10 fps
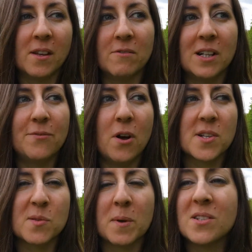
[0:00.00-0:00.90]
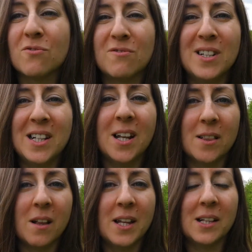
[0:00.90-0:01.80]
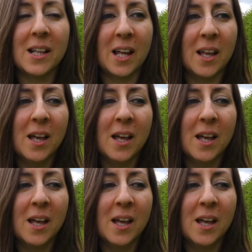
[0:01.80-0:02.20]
really fast, but it's really unlikely.